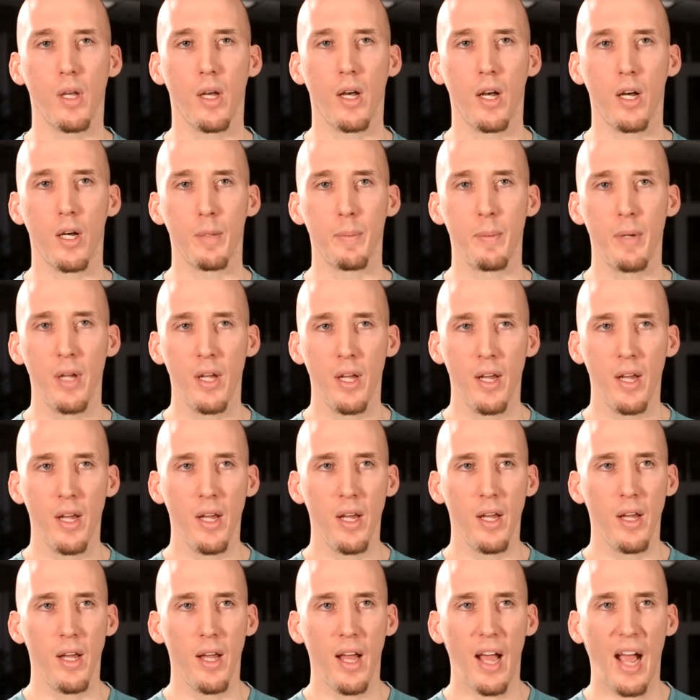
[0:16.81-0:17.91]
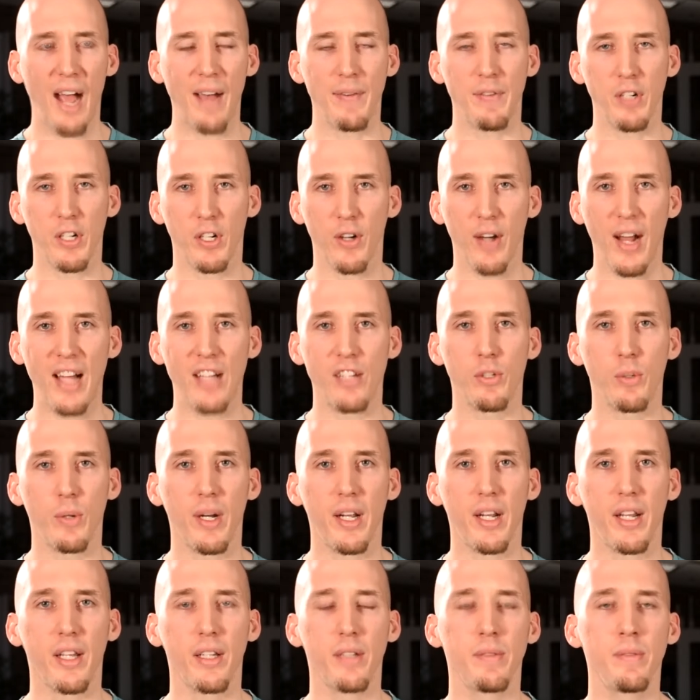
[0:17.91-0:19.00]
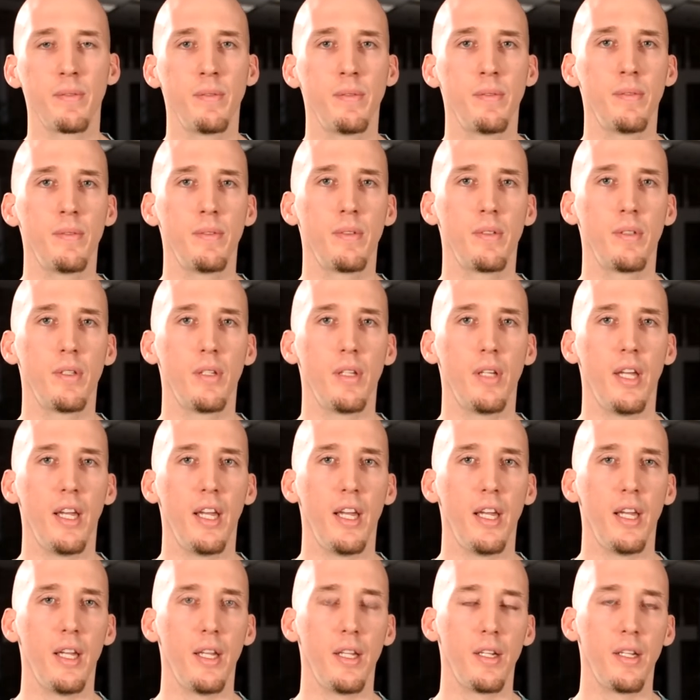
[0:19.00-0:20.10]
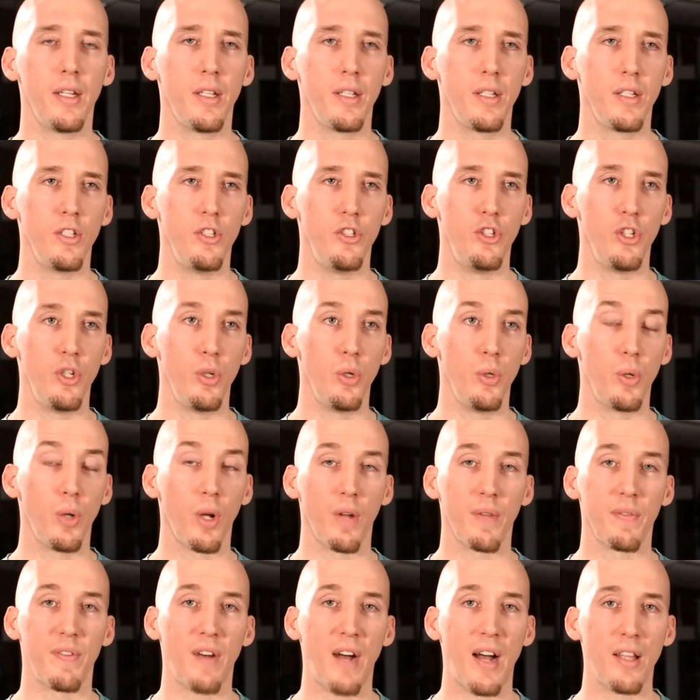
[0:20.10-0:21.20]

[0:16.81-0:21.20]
After graduating in June on